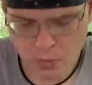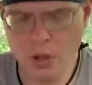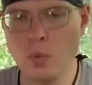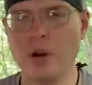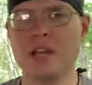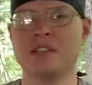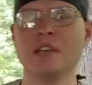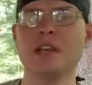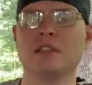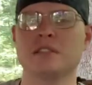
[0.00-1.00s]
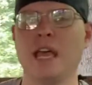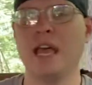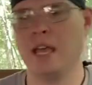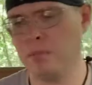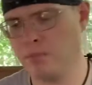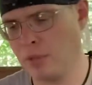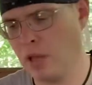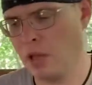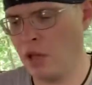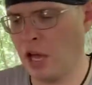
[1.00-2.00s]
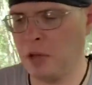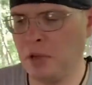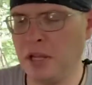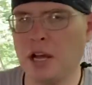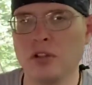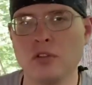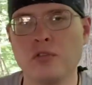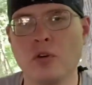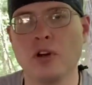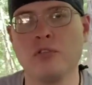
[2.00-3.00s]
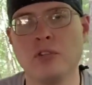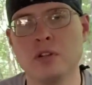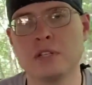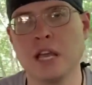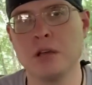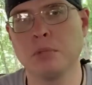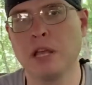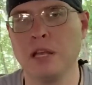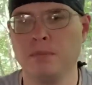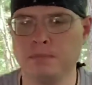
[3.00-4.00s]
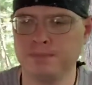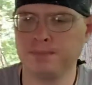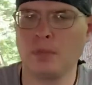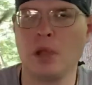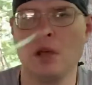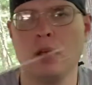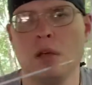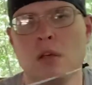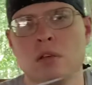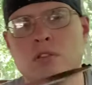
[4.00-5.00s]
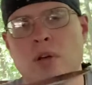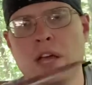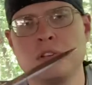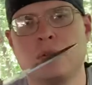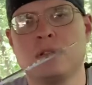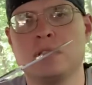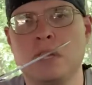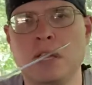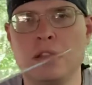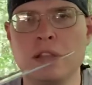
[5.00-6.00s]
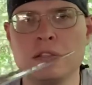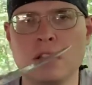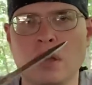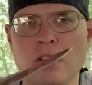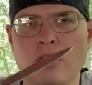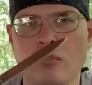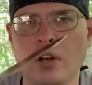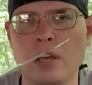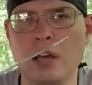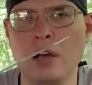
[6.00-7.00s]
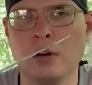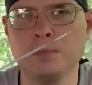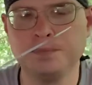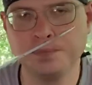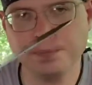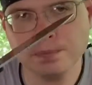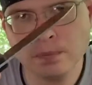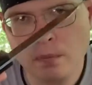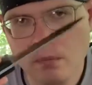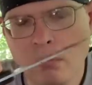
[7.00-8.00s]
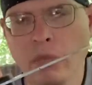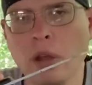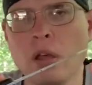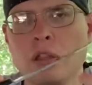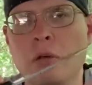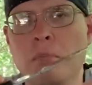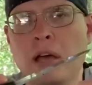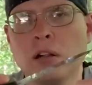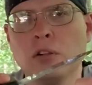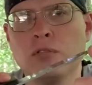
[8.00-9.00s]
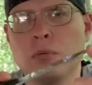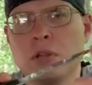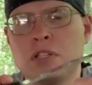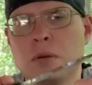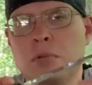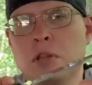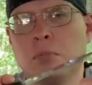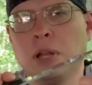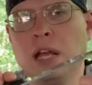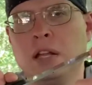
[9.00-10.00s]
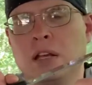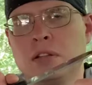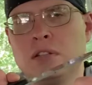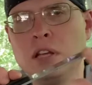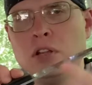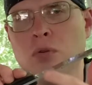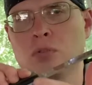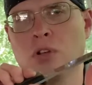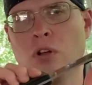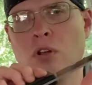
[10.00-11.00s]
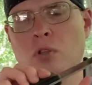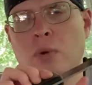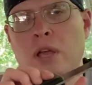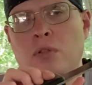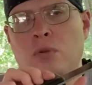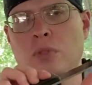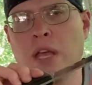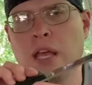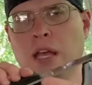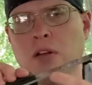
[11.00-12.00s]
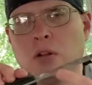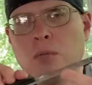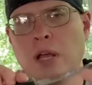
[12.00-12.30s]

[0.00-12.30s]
when I say the tang, I mean I look for a full tang blade. So as you can see in this knife right here, the metal from the tip of the blade continues all the way through the handle,